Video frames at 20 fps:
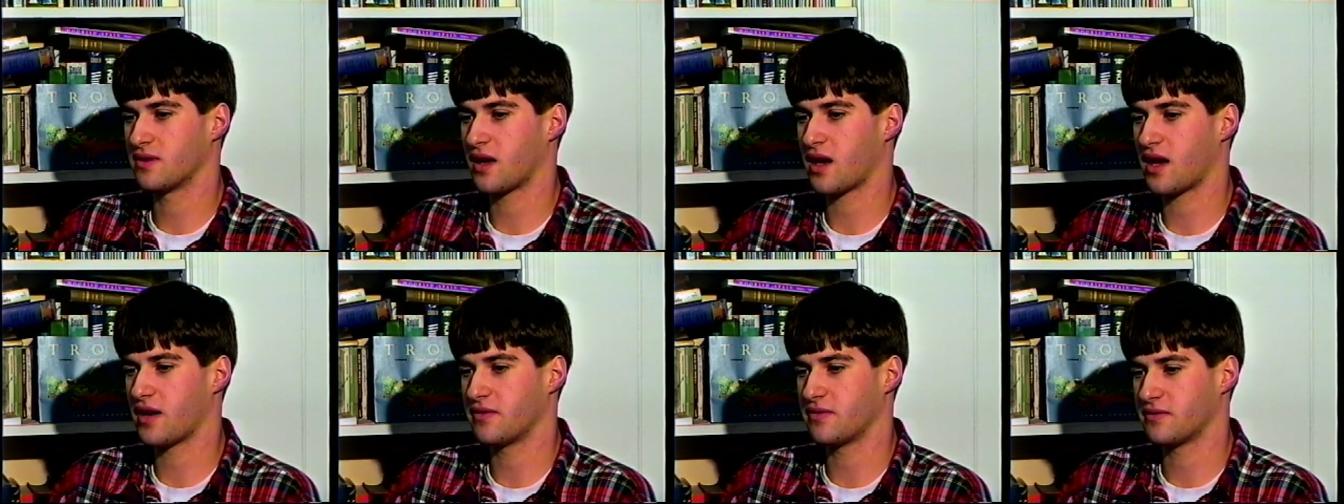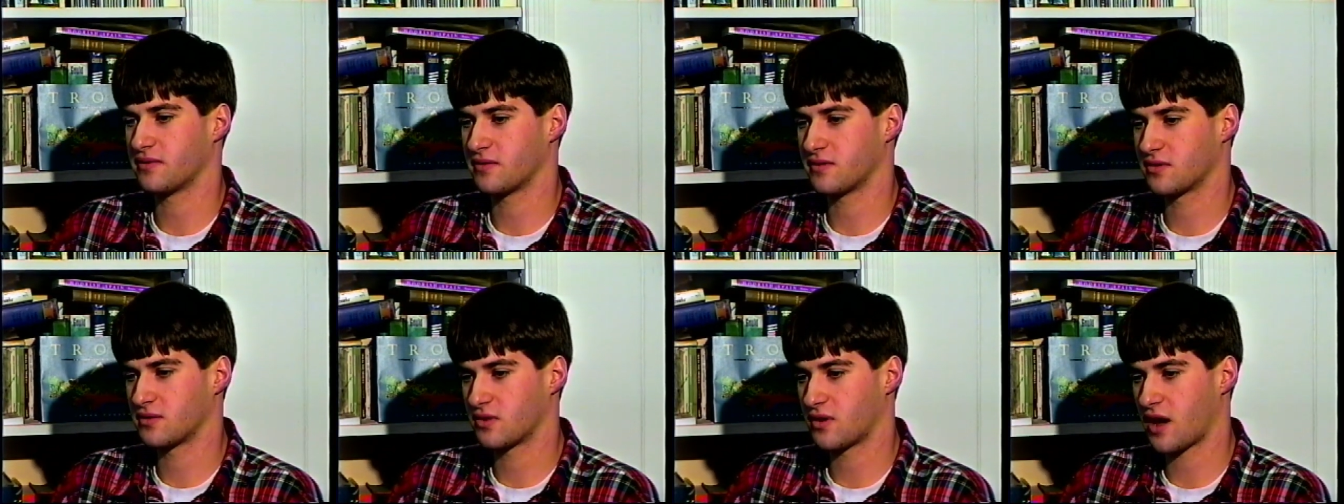I've
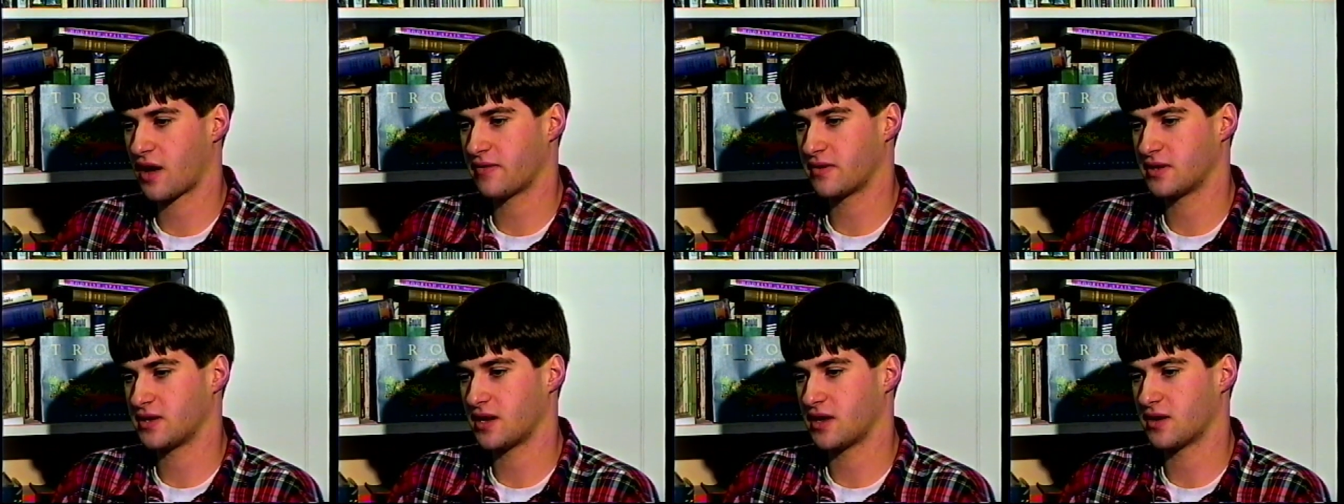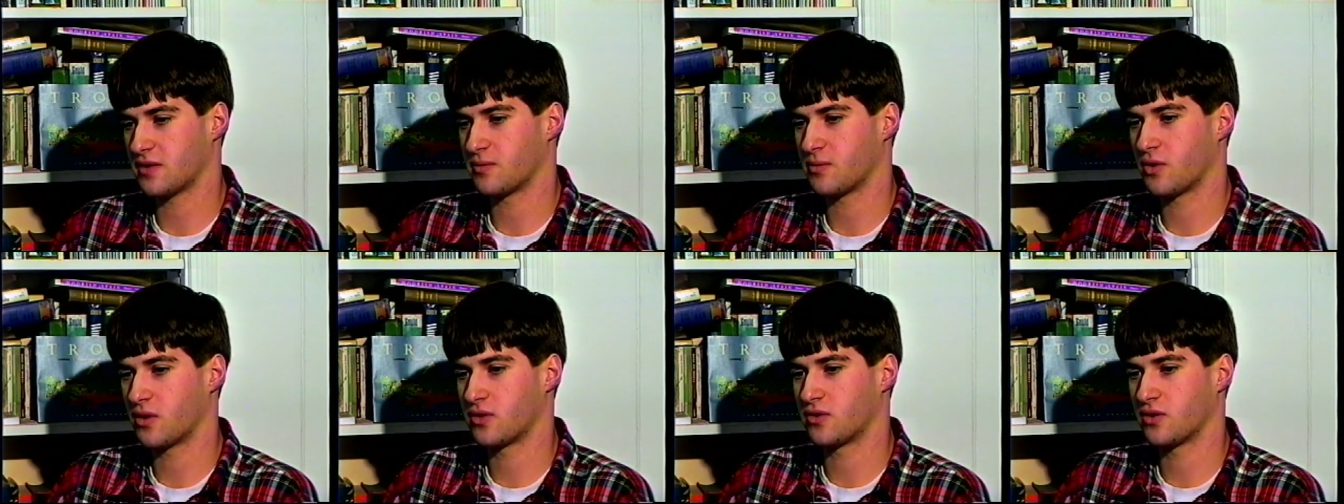gravitated
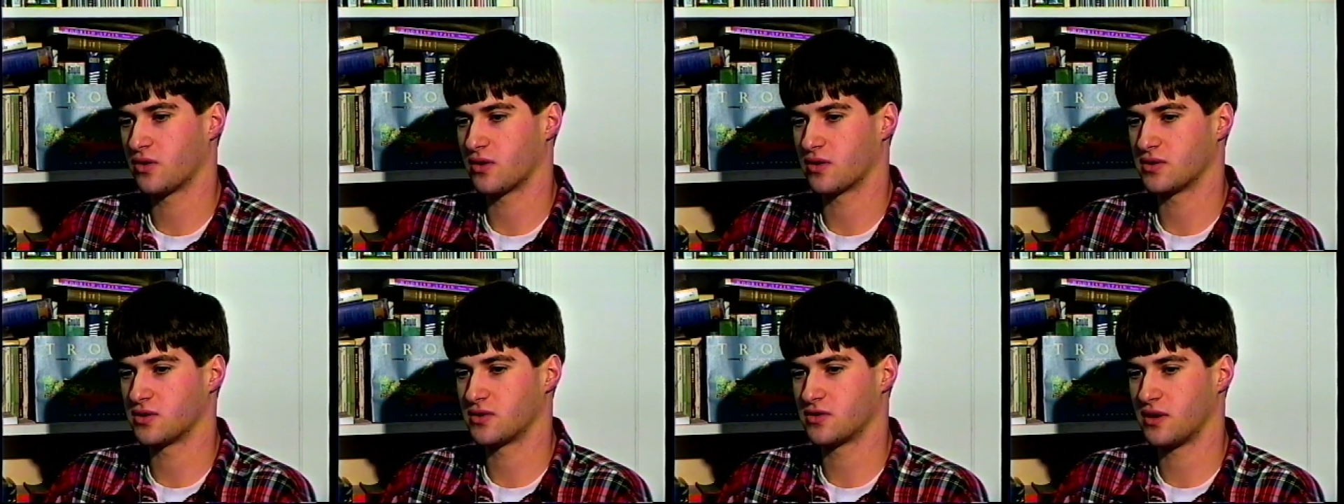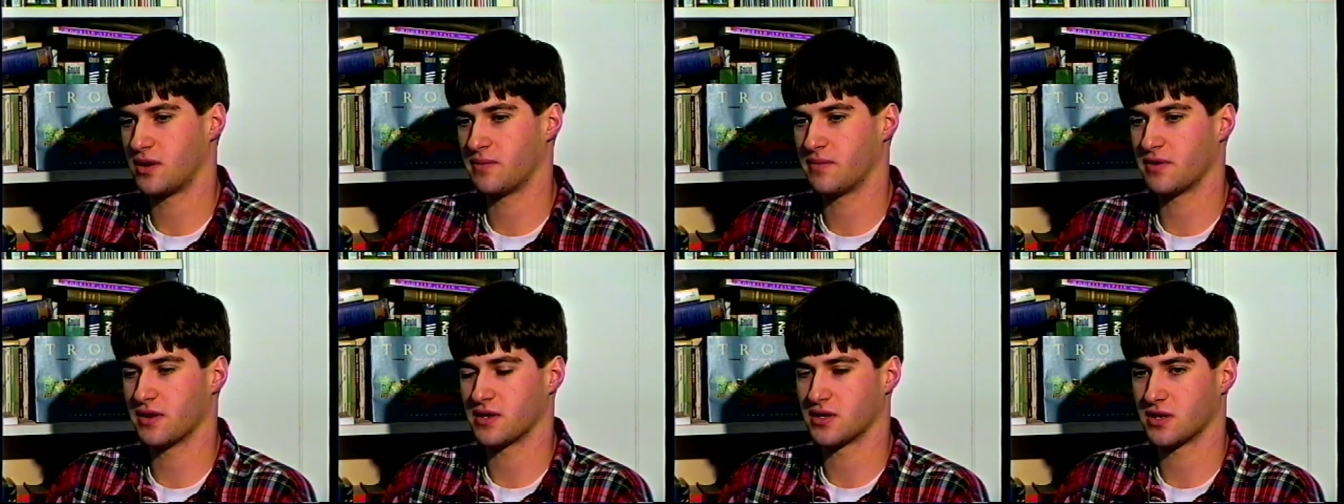more towards stream
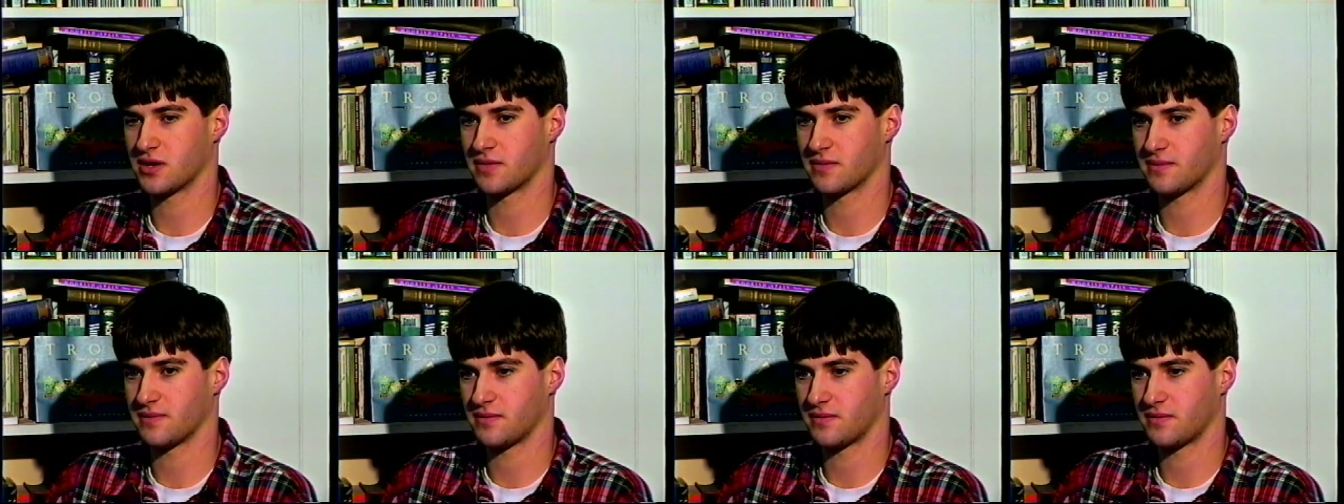fishing.